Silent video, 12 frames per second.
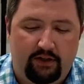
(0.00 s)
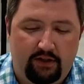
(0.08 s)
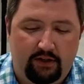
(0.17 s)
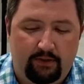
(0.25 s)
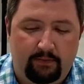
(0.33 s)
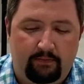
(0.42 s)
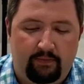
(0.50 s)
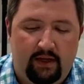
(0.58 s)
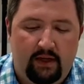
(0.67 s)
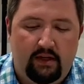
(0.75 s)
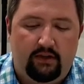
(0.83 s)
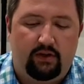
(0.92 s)
do.
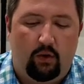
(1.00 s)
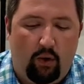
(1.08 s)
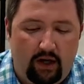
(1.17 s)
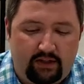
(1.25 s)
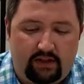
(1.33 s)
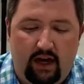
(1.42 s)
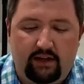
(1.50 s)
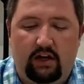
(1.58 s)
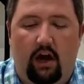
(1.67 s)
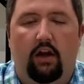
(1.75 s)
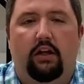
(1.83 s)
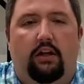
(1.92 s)
So, what does God's
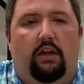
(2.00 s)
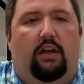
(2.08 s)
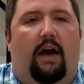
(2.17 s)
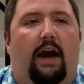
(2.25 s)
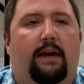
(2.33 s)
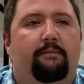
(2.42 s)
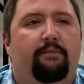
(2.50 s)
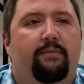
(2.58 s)
calling look like?